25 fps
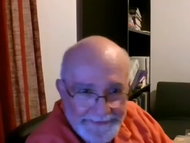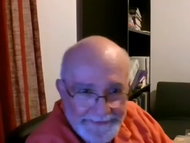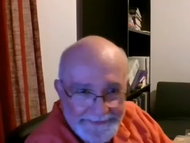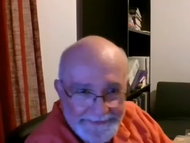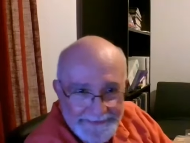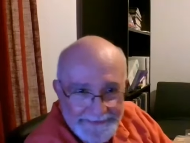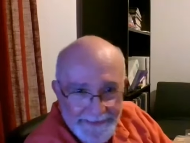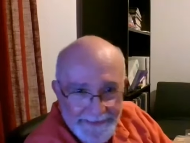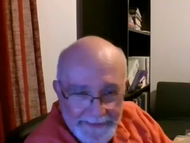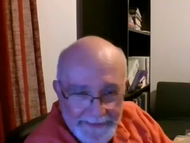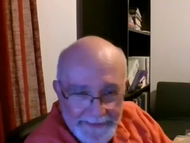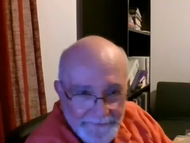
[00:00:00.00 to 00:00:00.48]

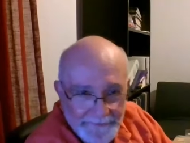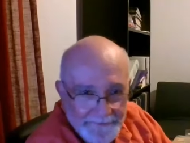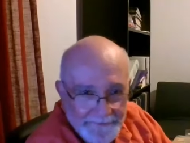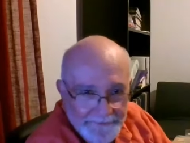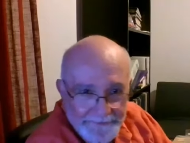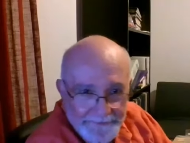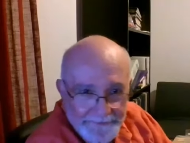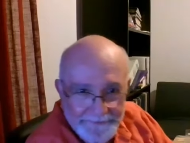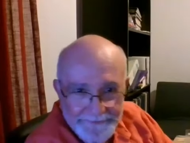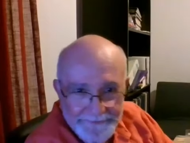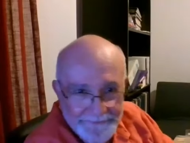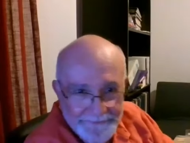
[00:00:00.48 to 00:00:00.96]
this kind
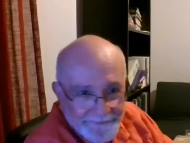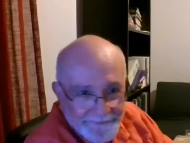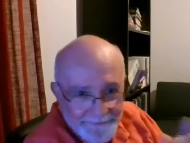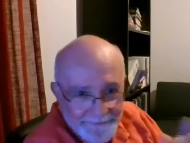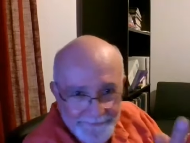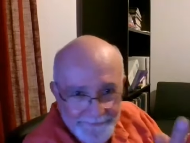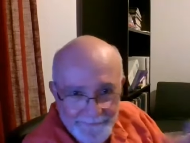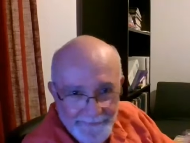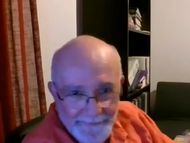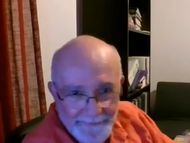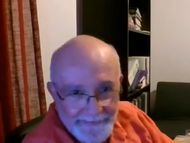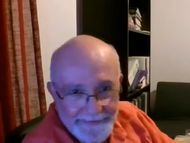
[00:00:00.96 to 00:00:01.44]
of
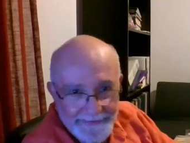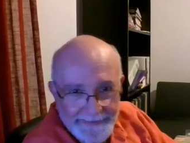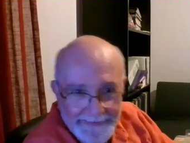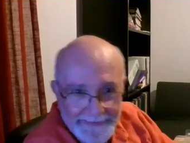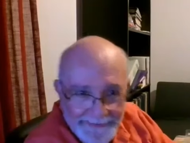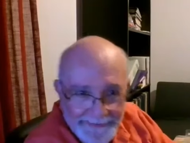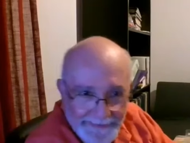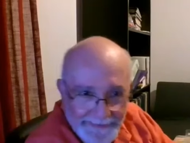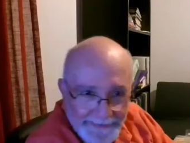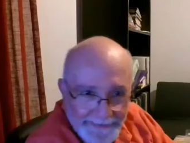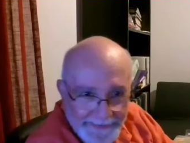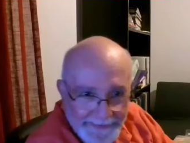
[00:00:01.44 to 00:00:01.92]

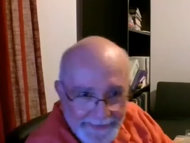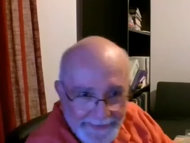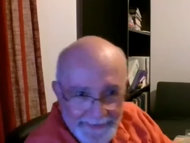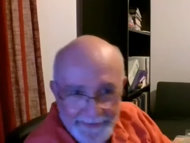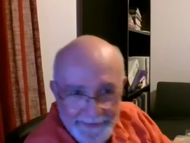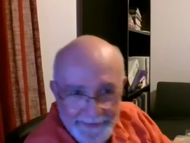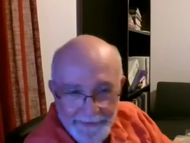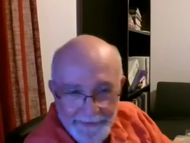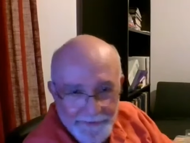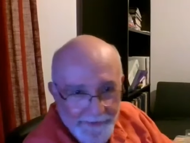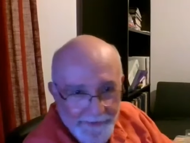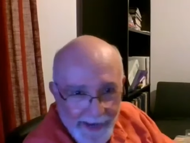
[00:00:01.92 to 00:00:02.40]

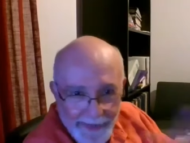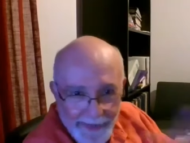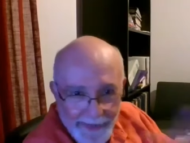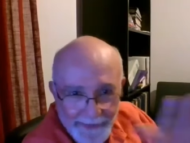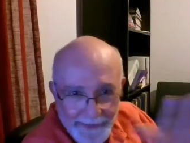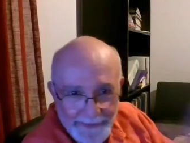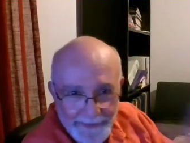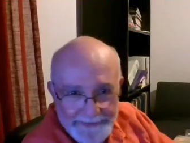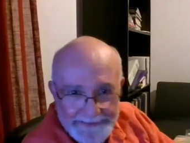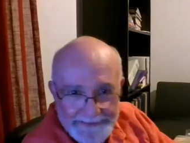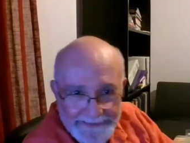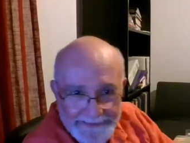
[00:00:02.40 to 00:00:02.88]
willy-nilly, here
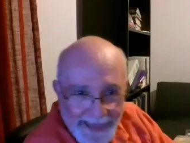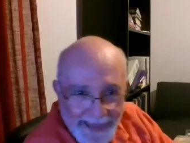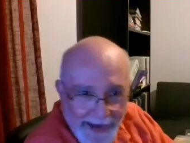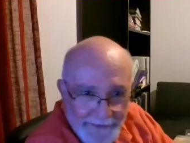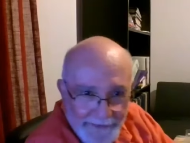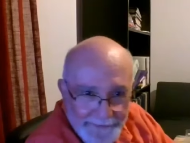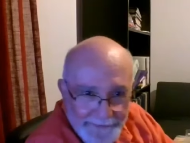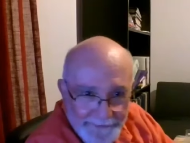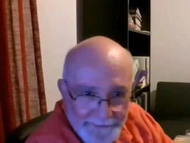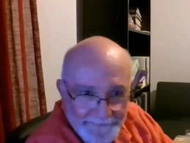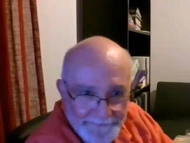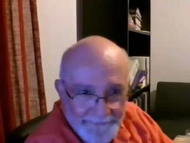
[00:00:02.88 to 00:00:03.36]
I go
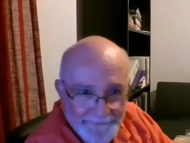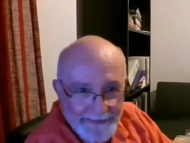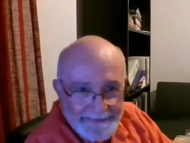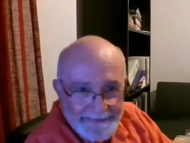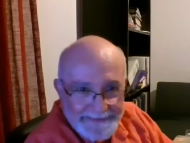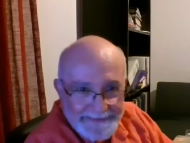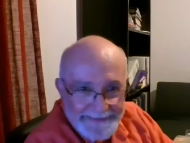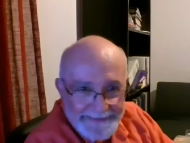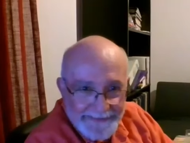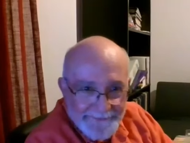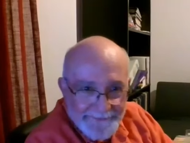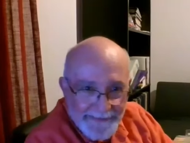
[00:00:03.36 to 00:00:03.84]

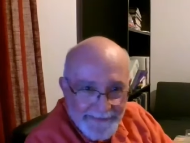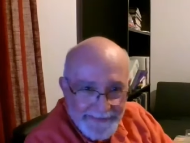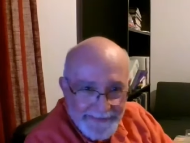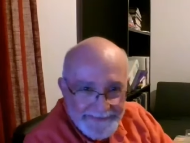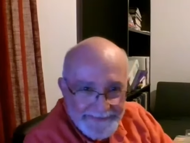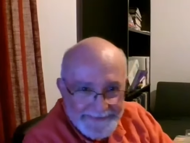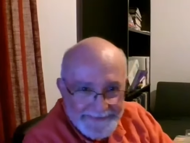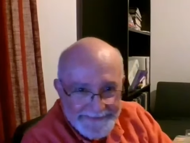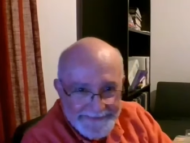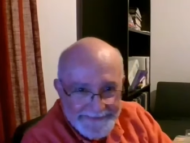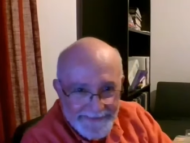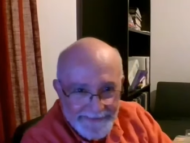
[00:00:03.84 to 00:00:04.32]
sacrificing
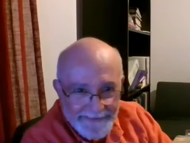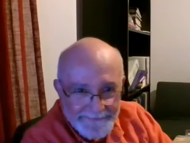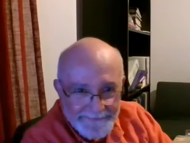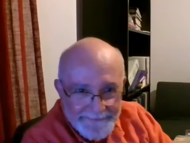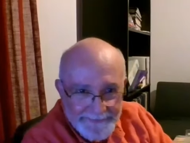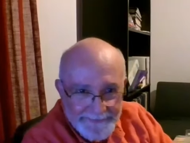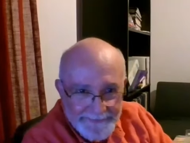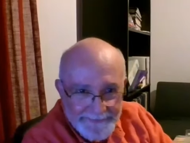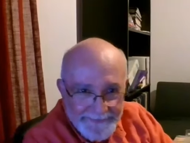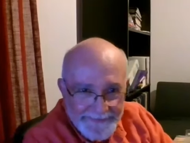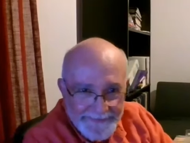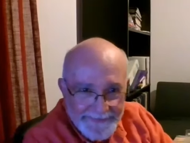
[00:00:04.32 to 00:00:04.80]

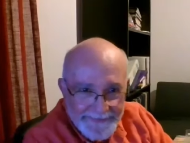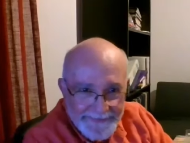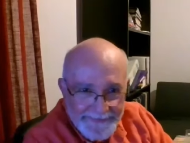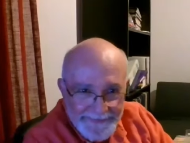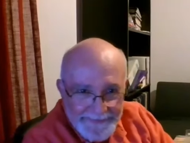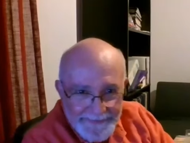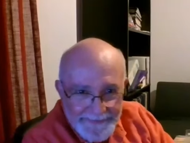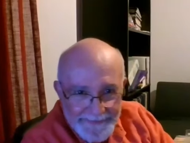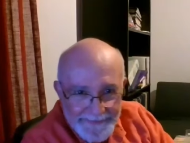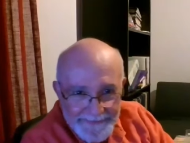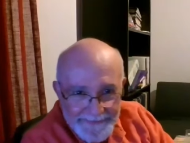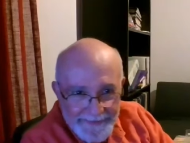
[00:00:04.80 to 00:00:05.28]
myself
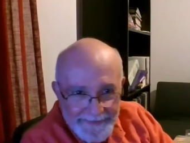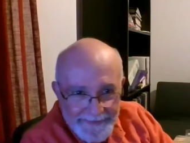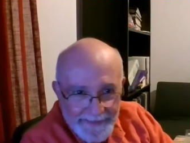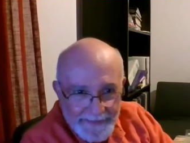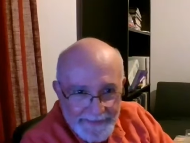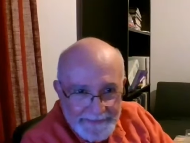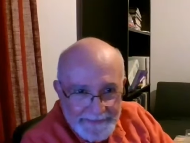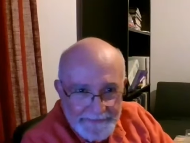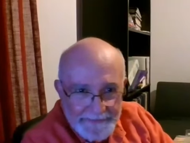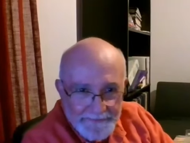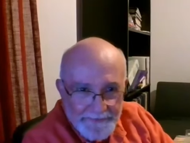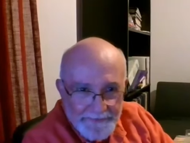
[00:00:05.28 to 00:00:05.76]

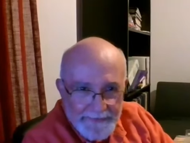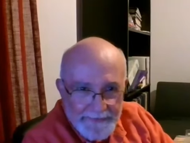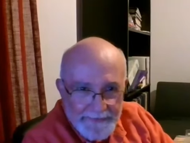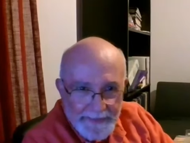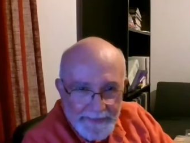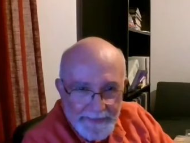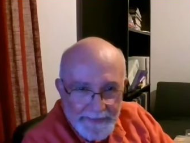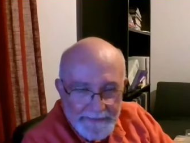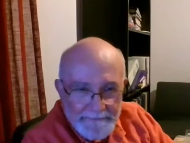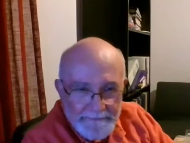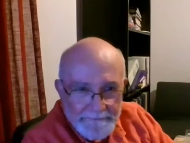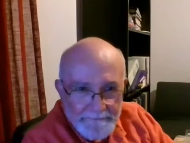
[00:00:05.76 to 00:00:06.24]
kind of
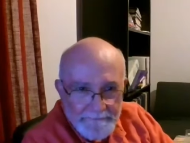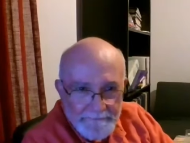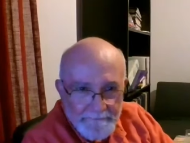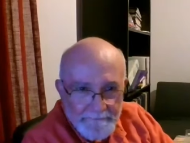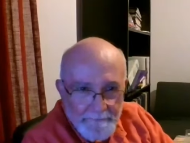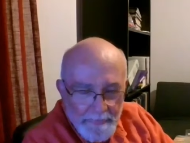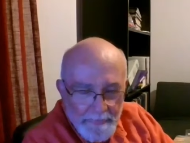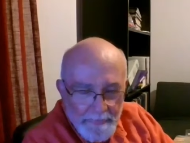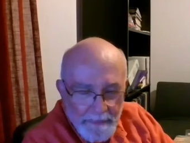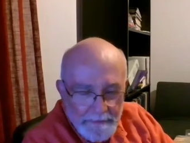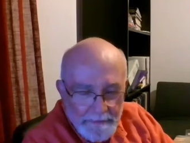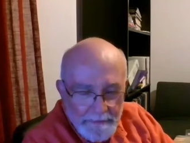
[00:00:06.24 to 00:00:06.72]
thing.
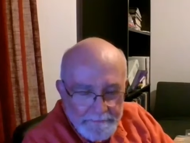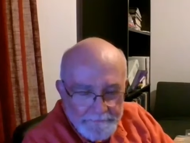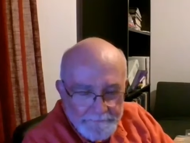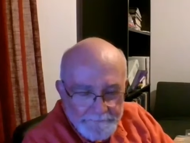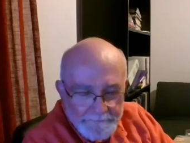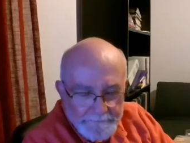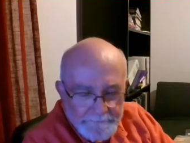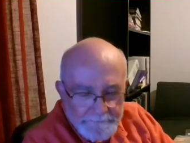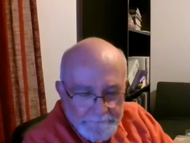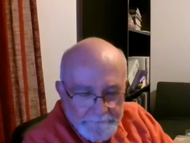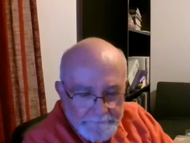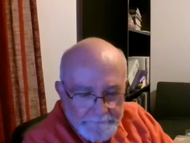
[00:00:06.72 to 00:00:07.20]

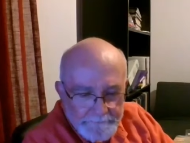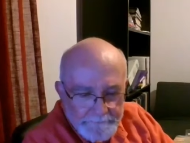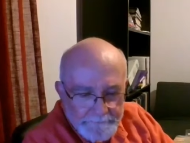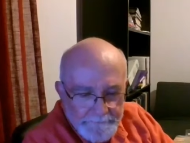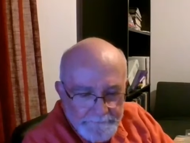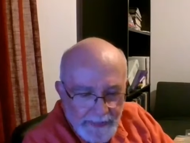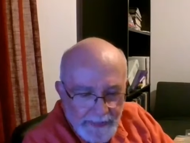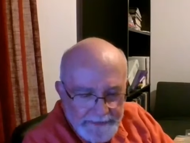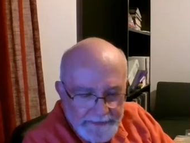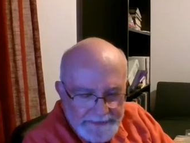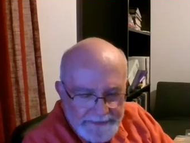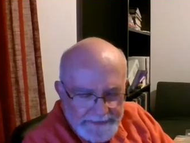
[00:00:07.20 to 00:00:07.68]

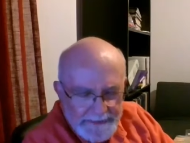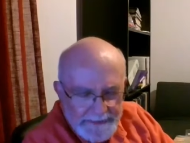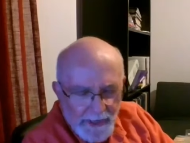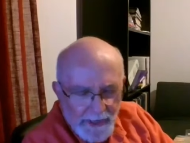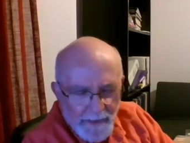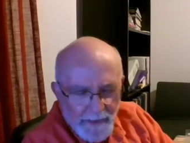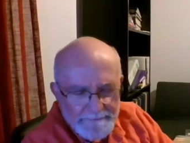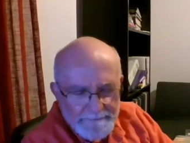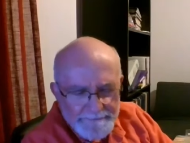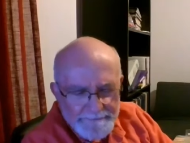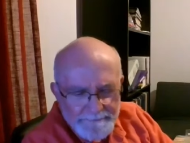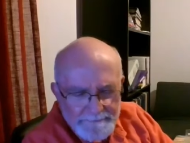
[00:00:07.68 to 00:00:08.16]

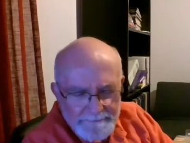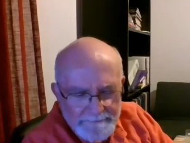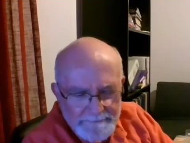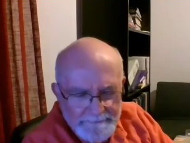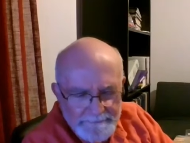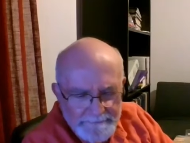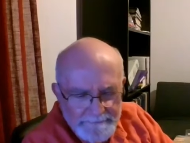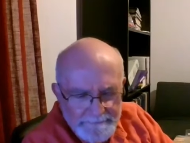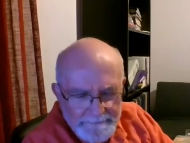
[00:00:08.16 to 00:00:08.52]
So